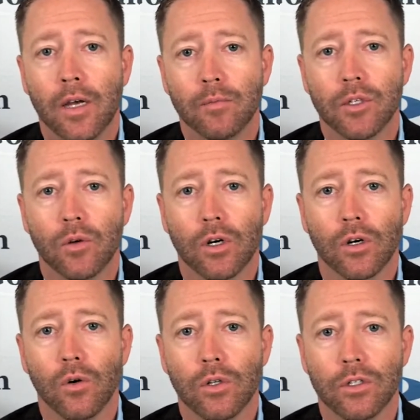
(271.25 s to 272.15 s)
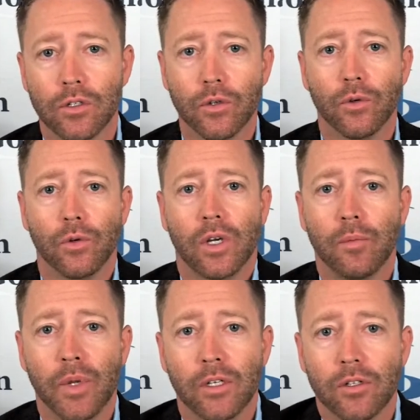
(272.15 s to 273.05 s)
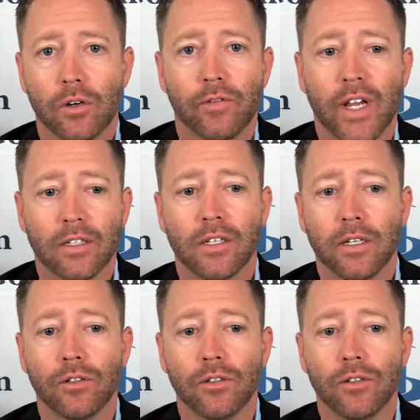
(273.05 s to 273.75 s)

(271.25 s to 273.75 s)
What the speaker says: So our goal is to administer vaccine